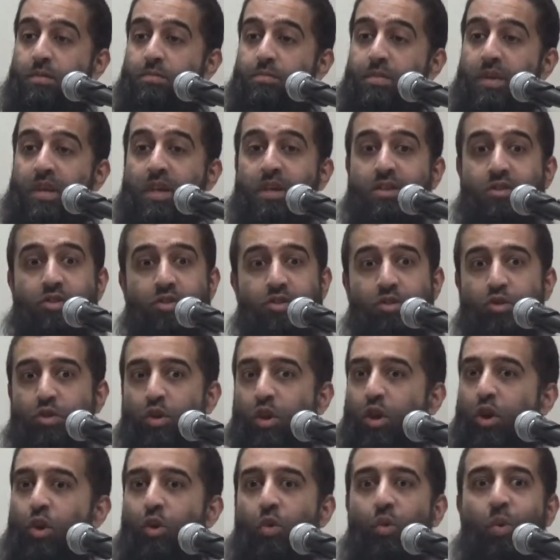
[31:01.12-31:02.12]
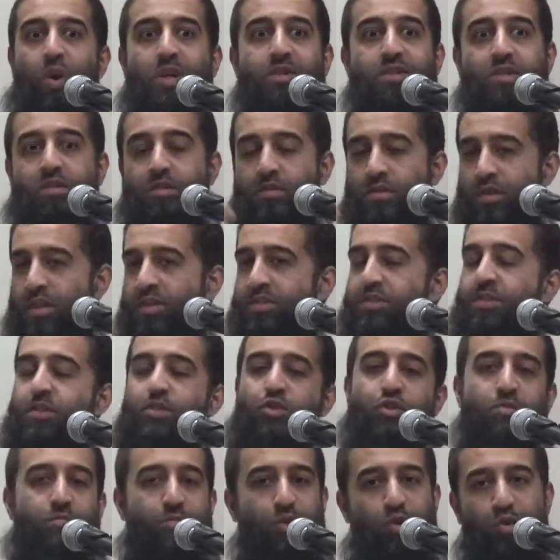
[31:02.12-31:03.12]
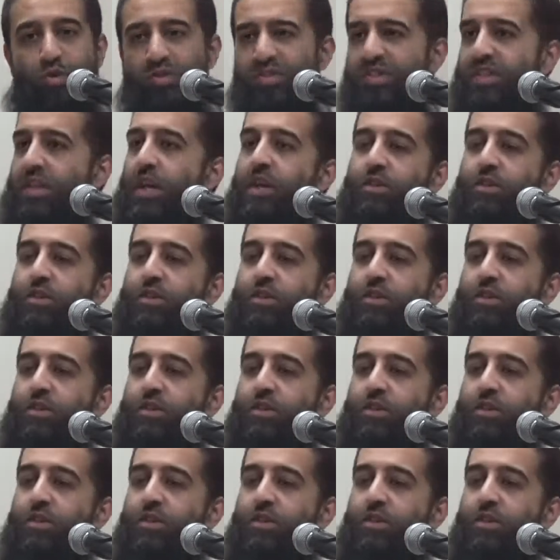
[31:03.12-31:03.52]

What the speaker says: Because you're always listening to music